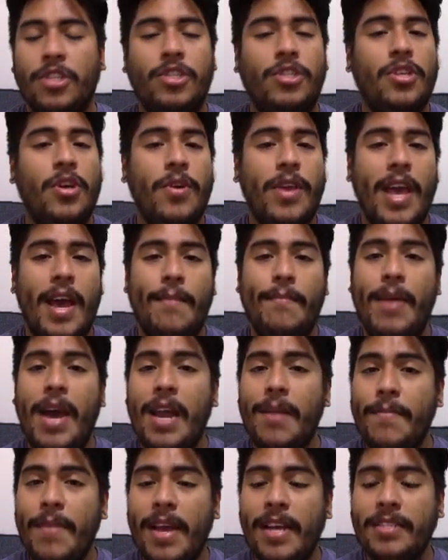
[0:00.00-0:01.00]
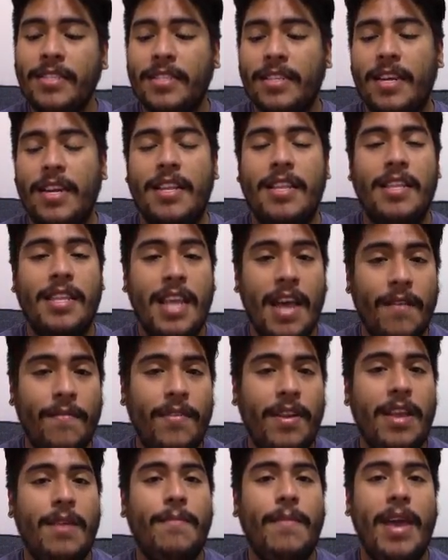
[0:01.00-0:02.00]
So yeah, Mad Max could
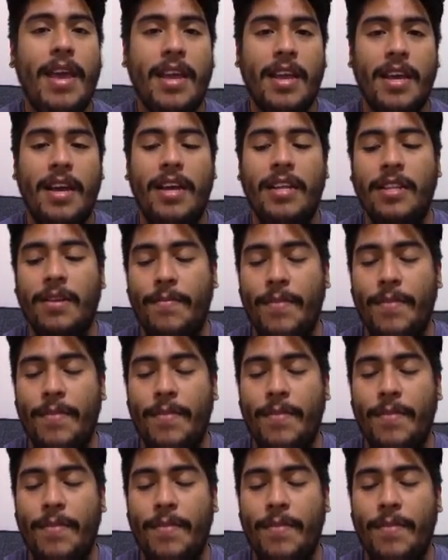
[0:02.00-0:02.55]
definitely make an